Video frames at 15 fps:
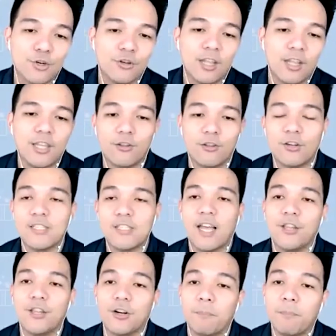understand your
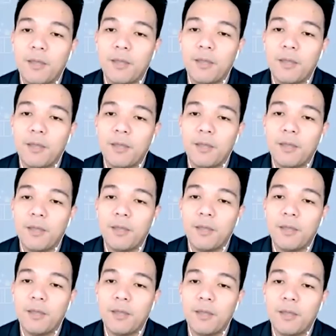payment plan
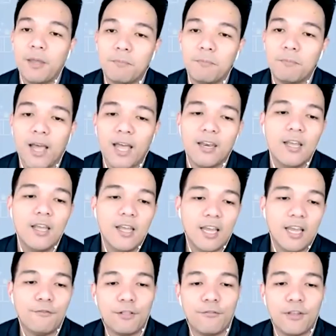and if it
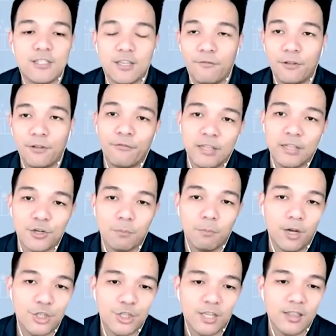fits your budget,
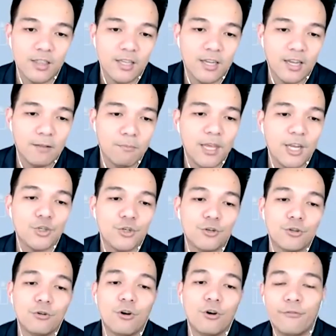and make sure to, of
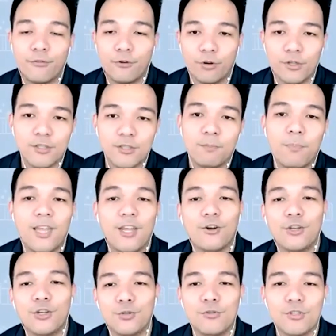course, pay your
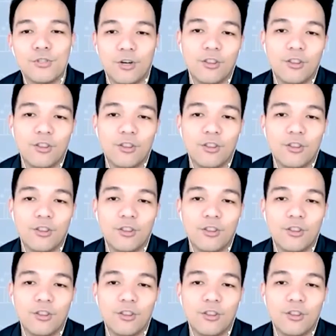dues on